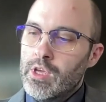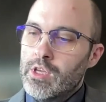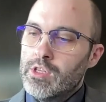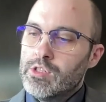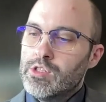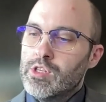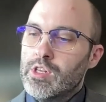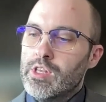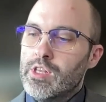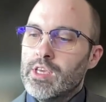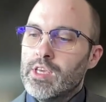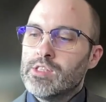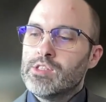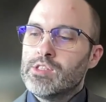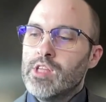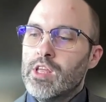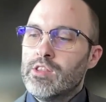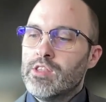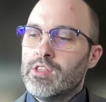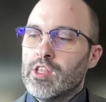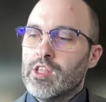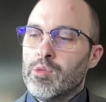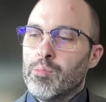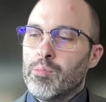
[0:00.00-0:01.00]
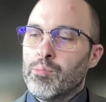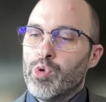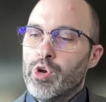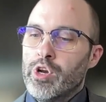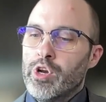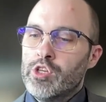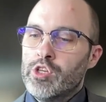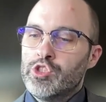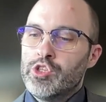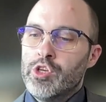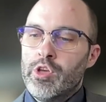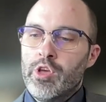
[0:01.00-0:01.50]
to the extent that the
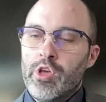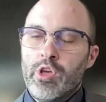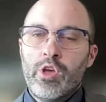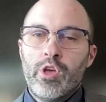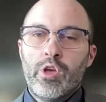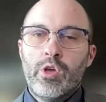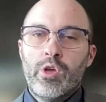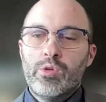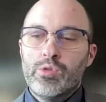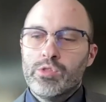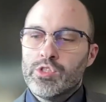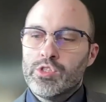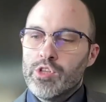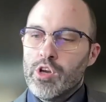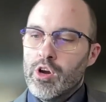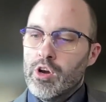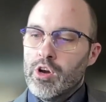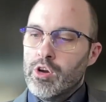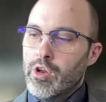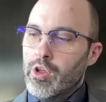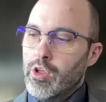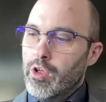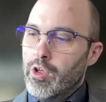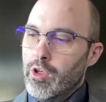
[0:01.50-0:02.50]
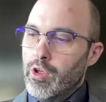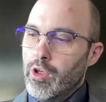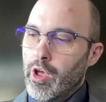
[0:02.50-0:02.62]
British, who started